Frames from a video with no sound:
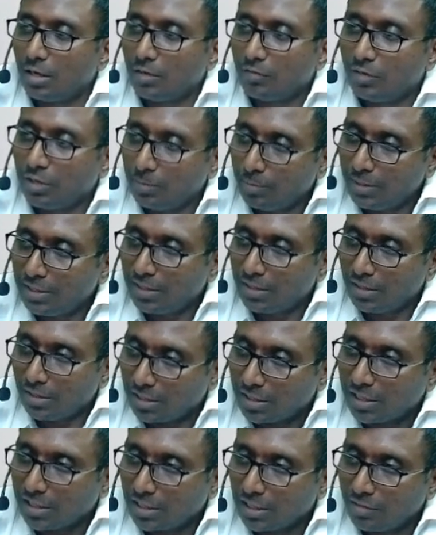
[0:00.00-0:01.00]
will be
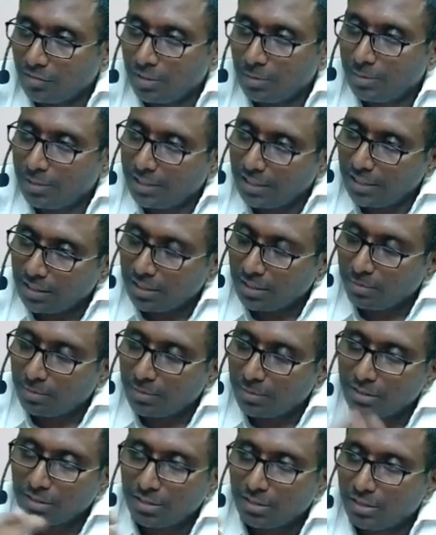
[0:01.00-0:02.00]
correct. Now will be taken
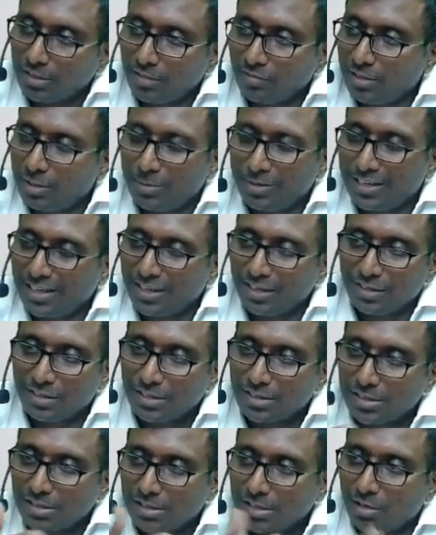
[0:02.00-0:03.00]
in the
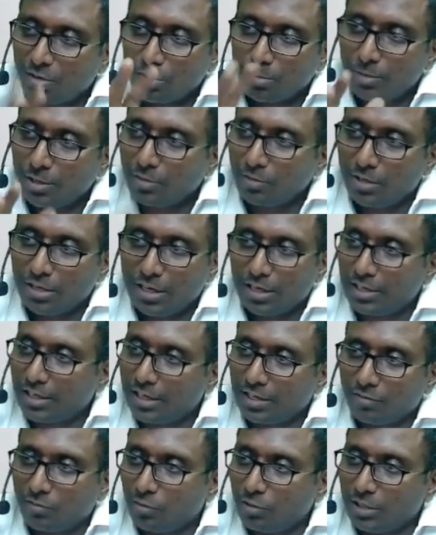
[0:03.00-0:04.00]
sense government will not
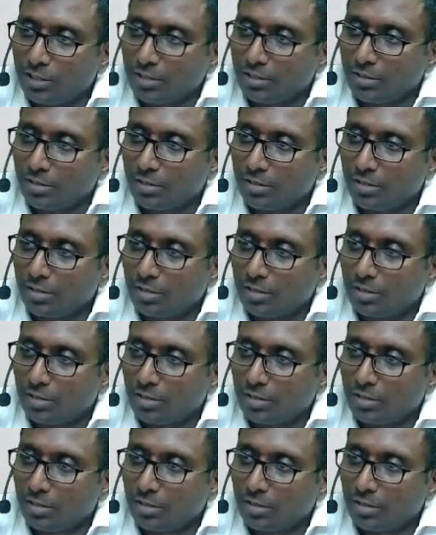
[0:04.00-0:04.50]
take fully.